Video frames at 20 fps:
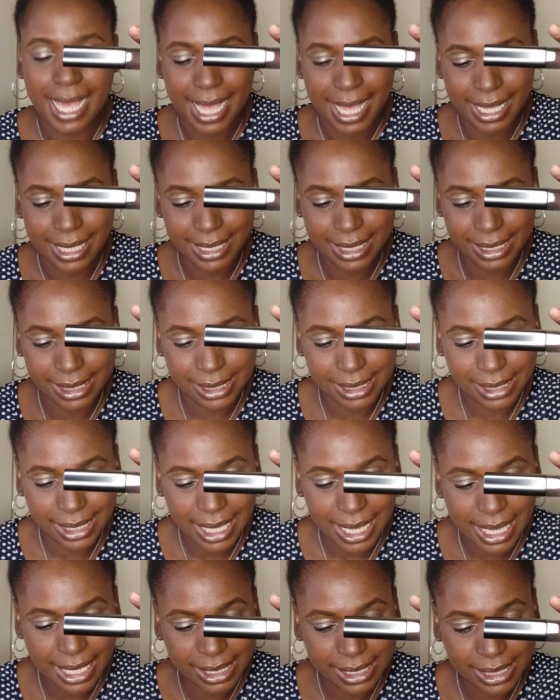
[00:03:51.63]
And it
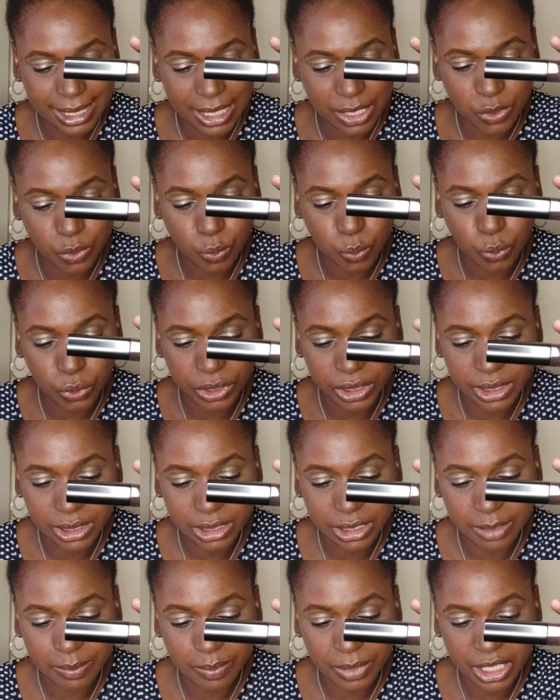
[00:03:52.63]
says, it
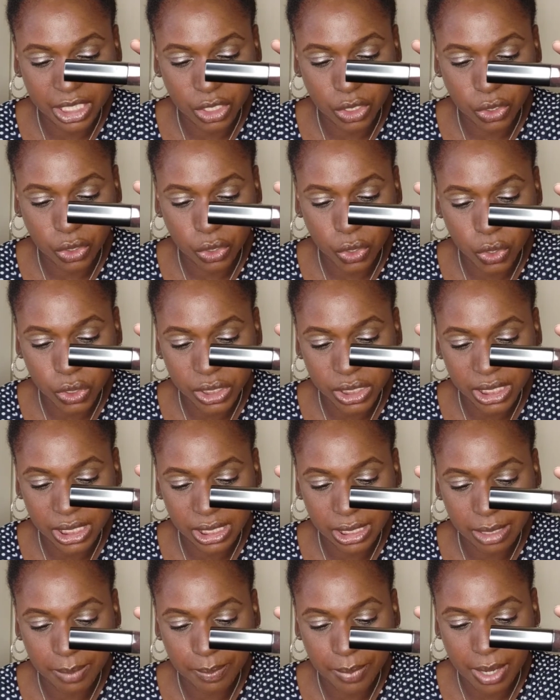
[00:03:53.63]
wouldn't be a
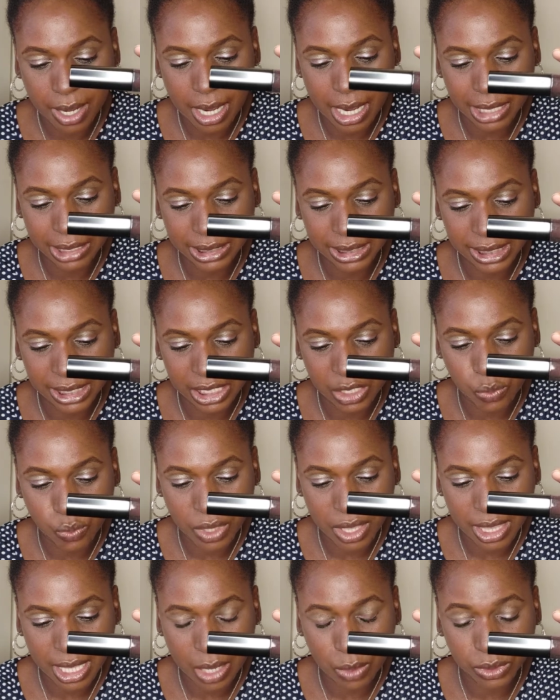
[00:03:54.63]
glossy party
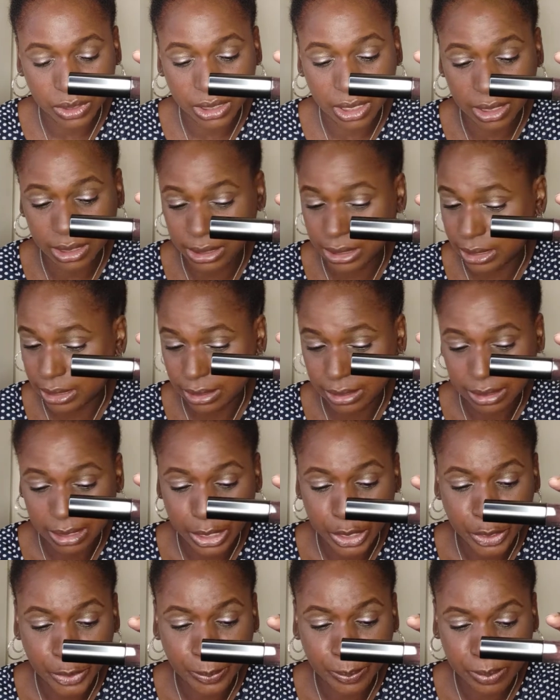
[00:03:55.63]
without Huda
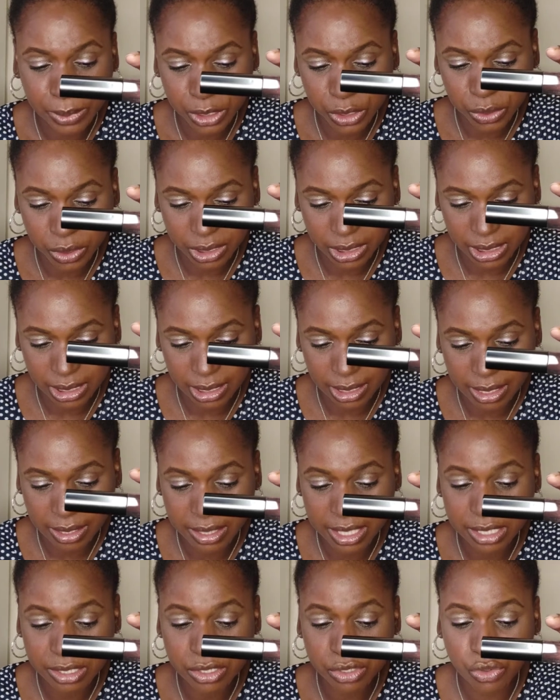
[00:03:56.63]
Beauty.
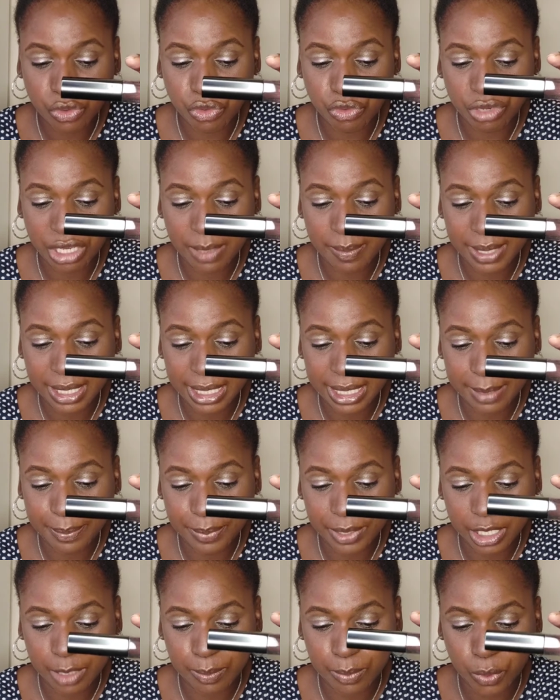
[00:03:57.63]
This creamy
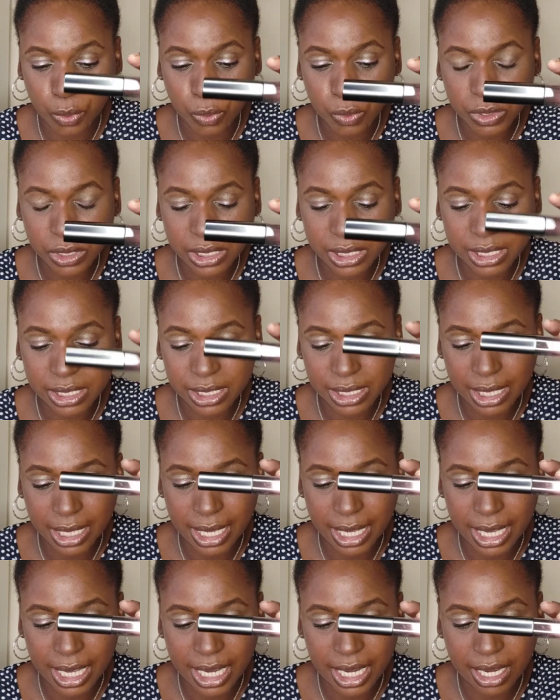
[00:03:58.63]
lippy boasts a